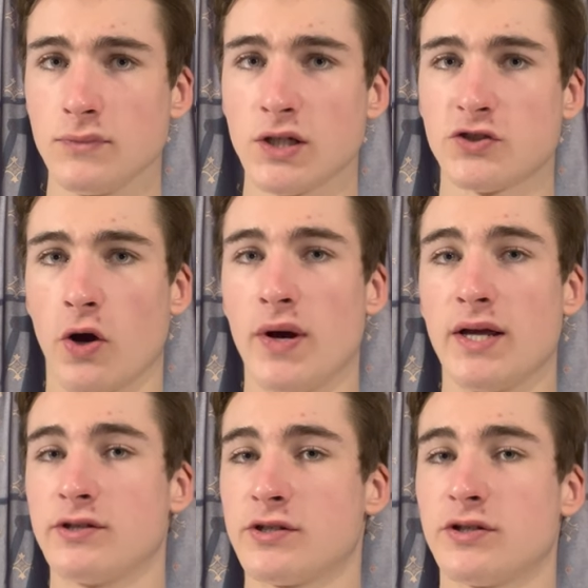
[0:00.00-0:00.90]
So
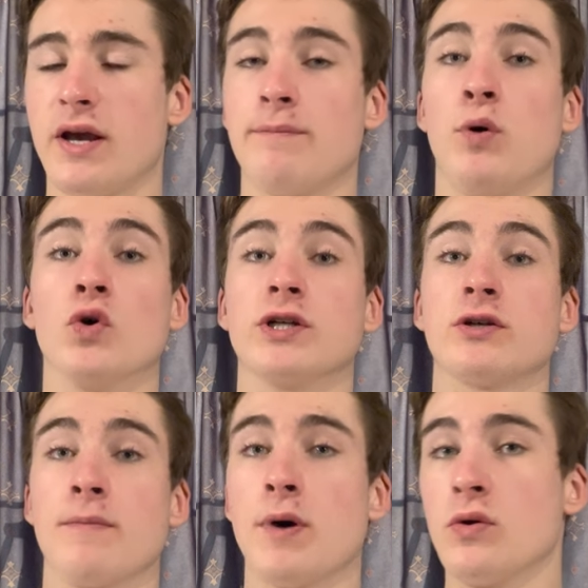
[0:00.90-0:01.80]
it's imported
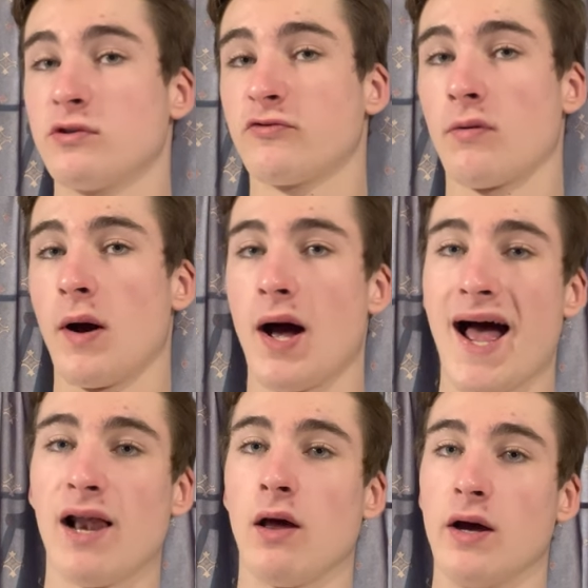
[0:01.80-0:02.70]
components from our
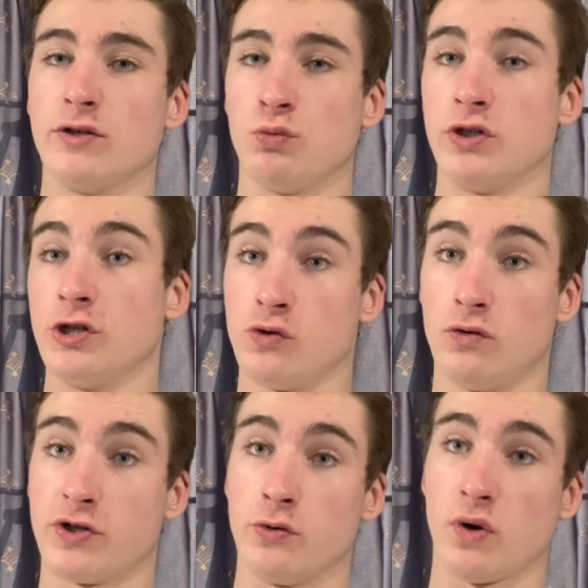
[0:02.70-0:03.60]
allies, which is
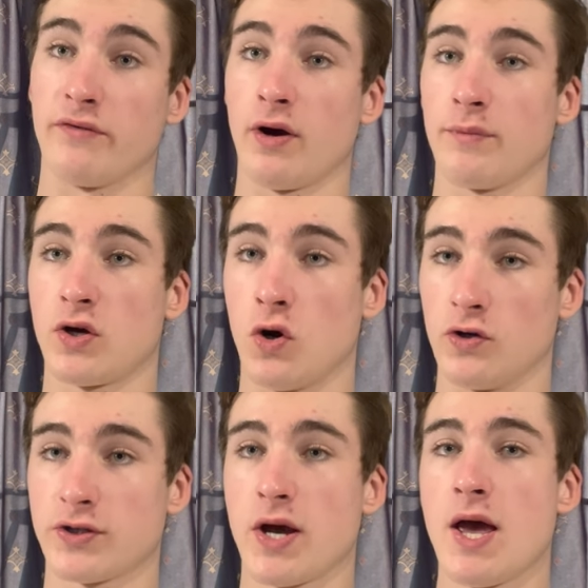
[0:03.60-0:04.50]
also driving up the
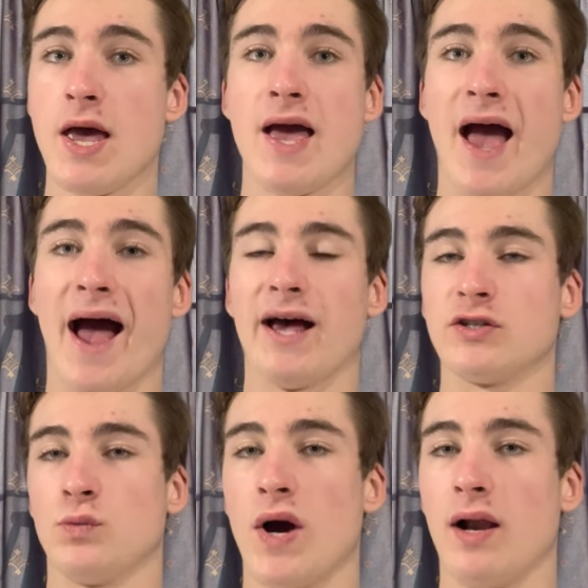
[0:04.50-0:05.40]
cost,
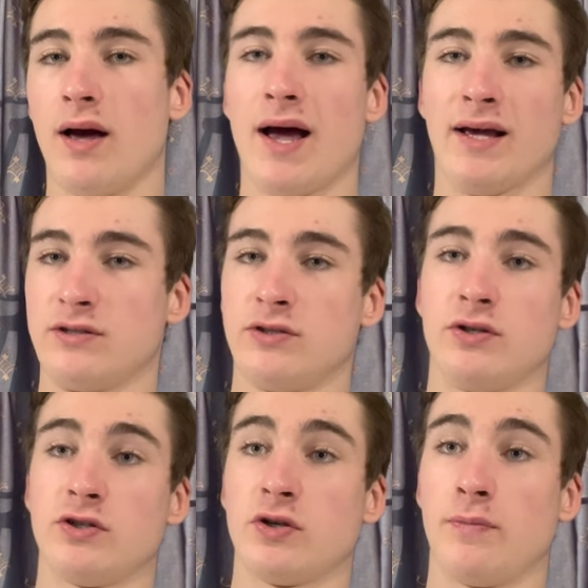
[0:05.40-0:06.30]
as well as
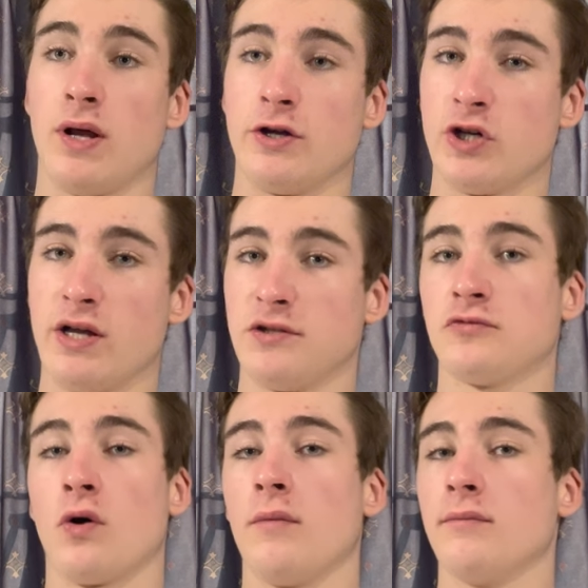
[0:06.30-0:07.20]
supply chains
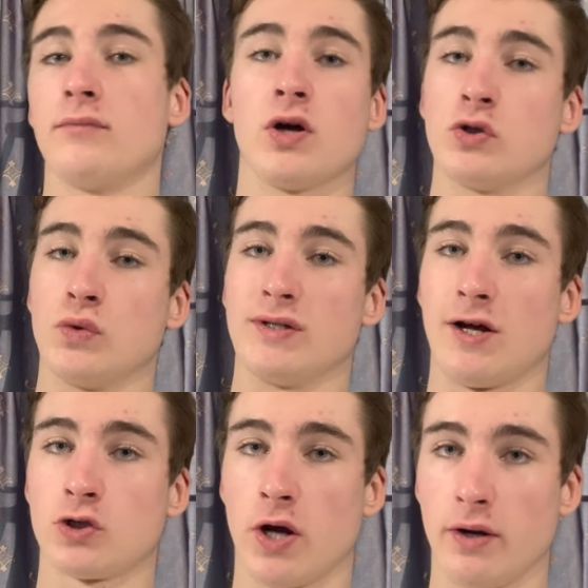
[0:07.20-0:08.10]
from countries
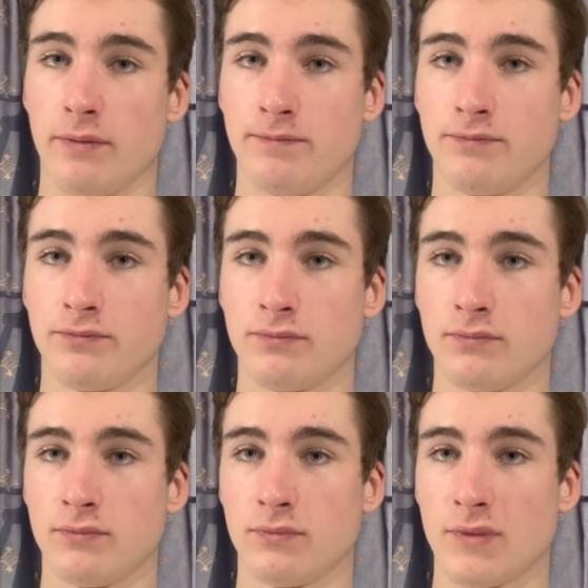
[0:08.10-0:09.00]
like China.
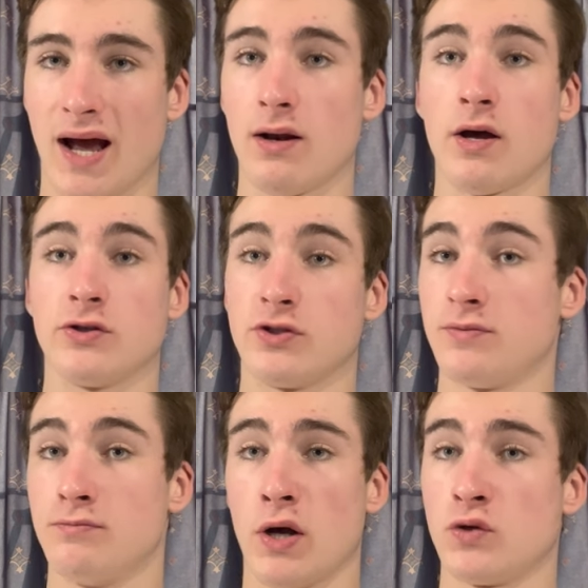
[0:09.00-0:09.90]
Allies
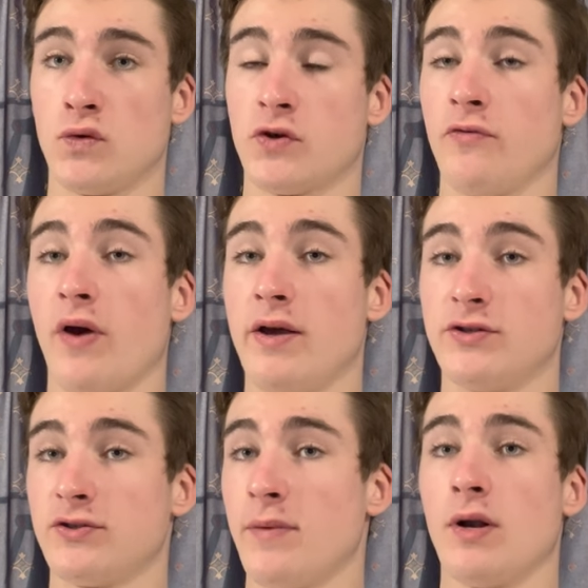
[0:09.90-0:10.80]
might also
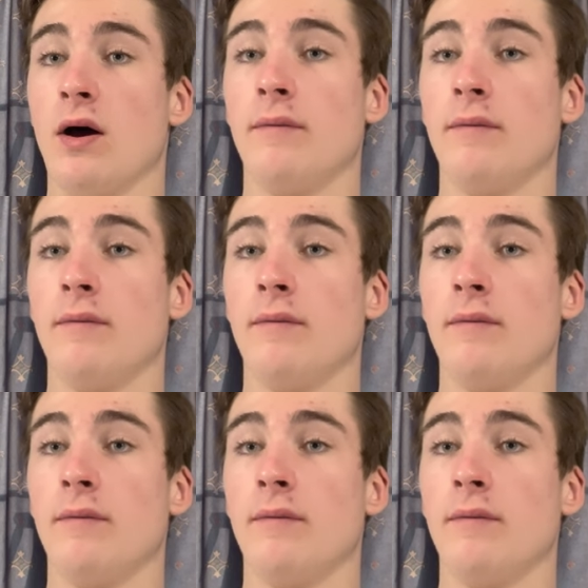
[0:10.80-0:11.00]
face similar